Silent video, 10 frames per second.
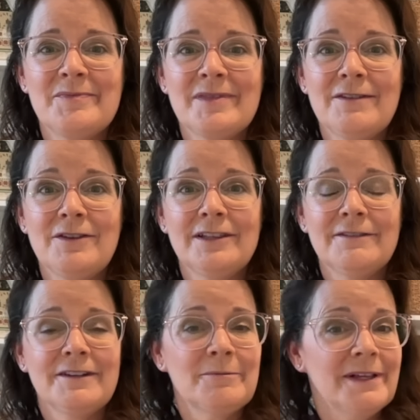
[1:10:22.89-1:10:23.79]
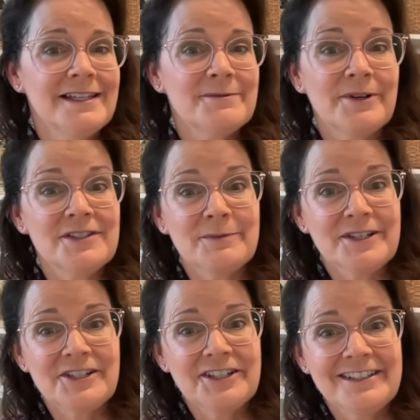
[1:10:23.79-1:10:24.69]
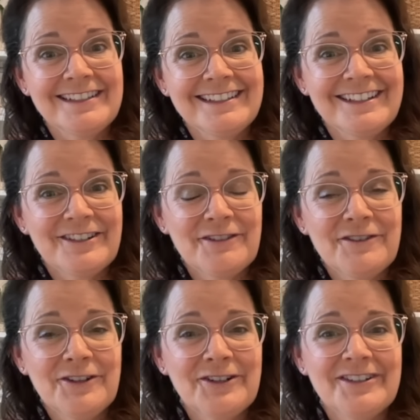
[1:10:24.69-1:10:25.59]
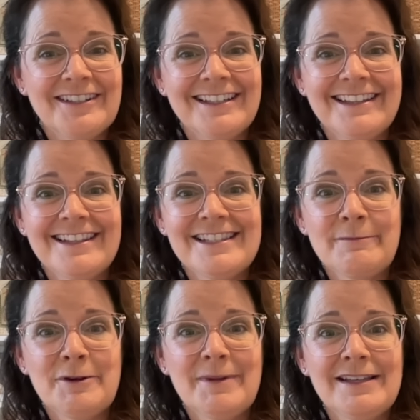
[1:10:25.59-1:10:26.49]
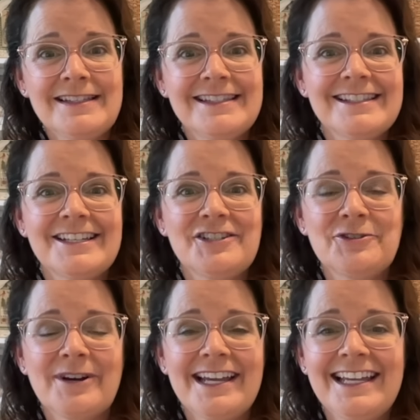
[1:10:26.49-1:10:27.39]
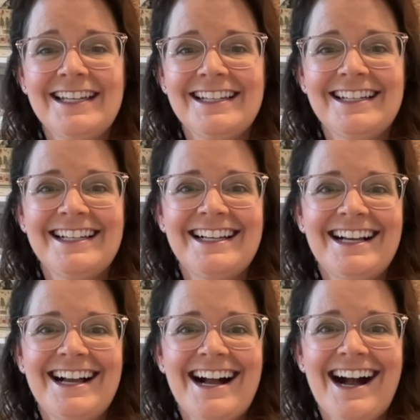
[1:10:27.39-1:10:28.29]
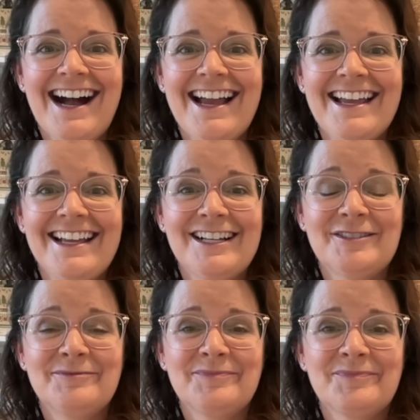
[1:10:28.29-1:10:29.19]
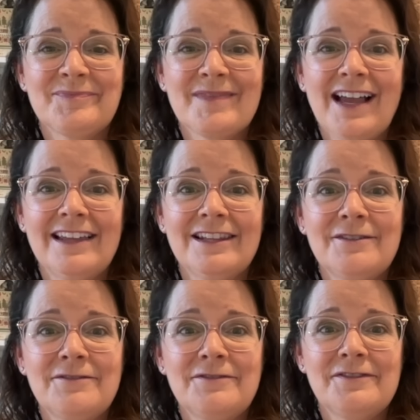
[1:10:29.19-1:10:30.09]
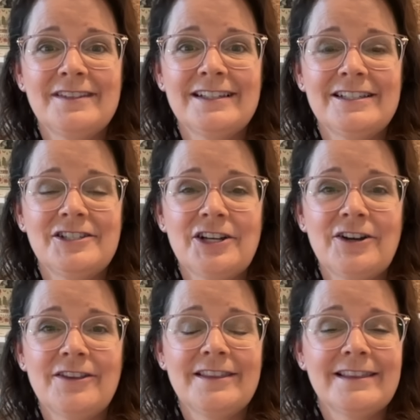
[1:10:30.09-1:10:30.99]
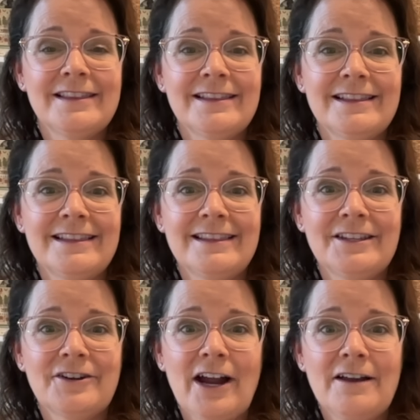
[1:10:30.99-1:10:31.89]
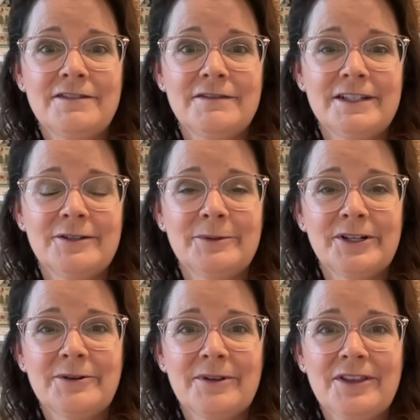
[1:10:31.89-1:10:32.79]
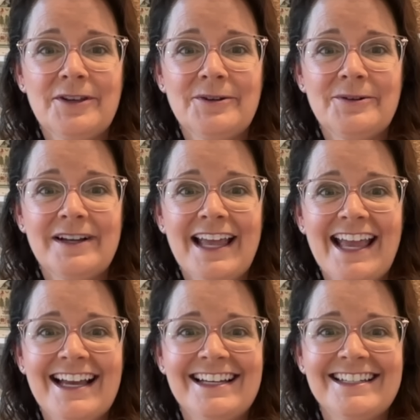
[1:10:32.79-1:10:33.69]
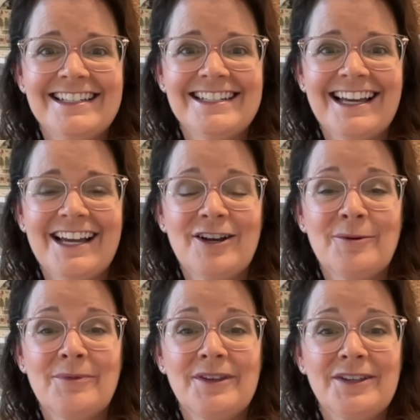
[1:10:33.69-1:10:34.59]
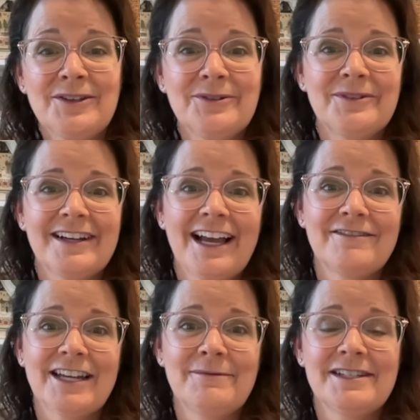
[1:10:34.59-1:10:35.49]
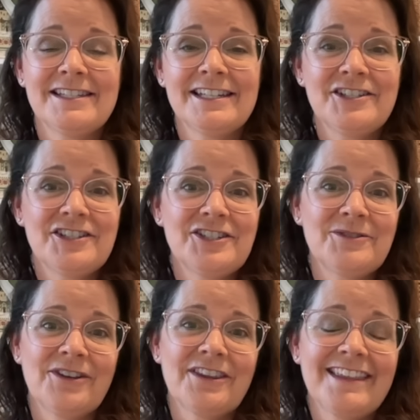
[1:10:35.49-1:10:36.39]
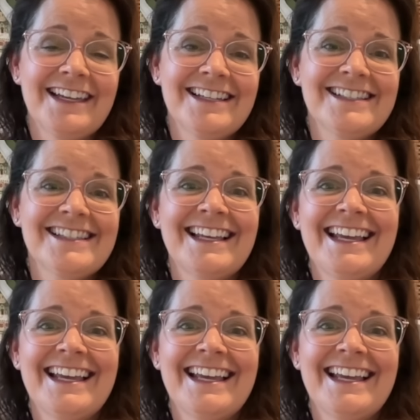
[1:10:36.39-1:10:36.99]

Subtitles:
If you live in a place where it's winter, or if you're in the summer months, enjoy. I love sharing the craft of needlework with you, and I hope that you have time to stitch and do all the things